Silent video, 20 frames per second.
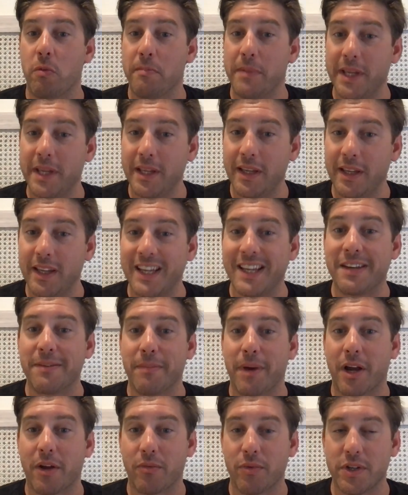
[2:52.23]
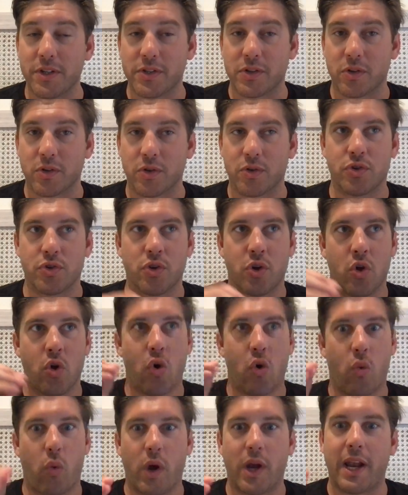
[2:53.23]
me in my research
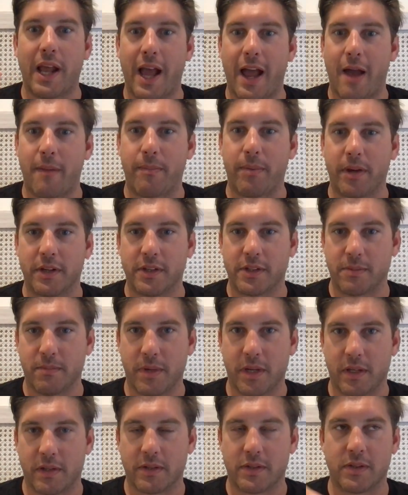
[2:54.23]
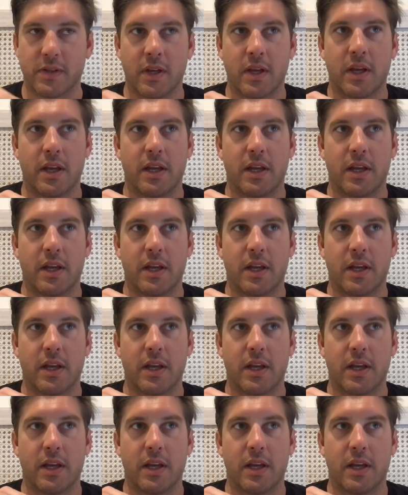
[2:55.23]
what happiness means.